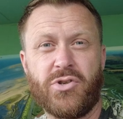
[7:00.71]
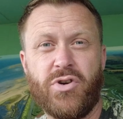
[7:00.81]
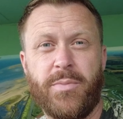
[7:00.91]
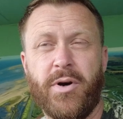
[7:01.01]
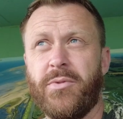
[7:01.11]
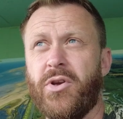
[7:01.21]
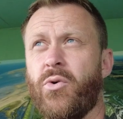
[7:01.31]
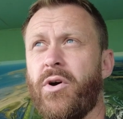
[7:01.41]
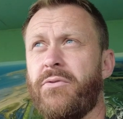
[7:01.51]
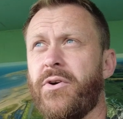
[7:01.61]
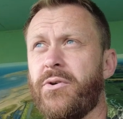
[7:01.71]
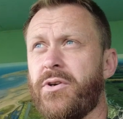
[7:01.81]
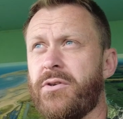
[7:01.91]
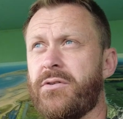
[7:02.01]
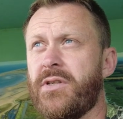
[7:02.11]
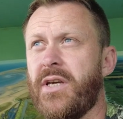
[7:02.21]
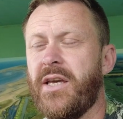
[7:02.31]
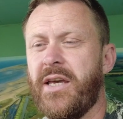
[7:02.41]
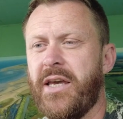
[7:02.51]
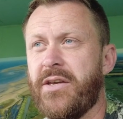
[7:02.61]
to trip up the autofocus
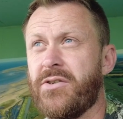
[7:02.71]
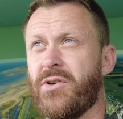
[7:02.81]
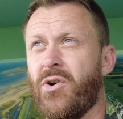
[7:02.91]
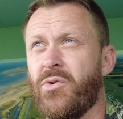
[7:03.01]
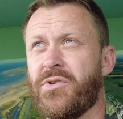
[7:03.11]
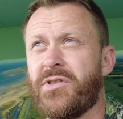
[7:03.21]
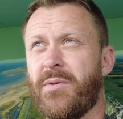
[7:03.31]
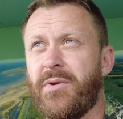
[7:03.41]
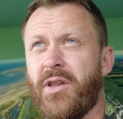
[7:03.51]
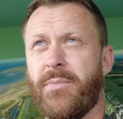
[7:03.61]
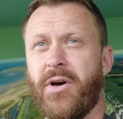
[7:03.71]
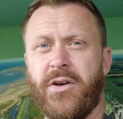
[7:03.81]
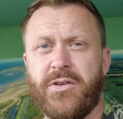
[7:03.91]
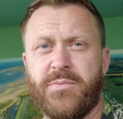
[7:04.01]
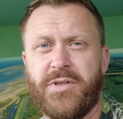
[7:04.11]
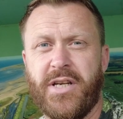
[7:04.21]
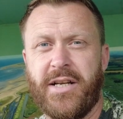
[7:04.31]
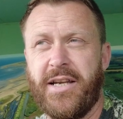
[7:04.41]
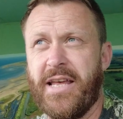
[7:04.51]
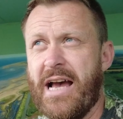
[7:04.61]
is on some of the birds,
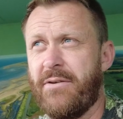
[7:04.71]
particularly the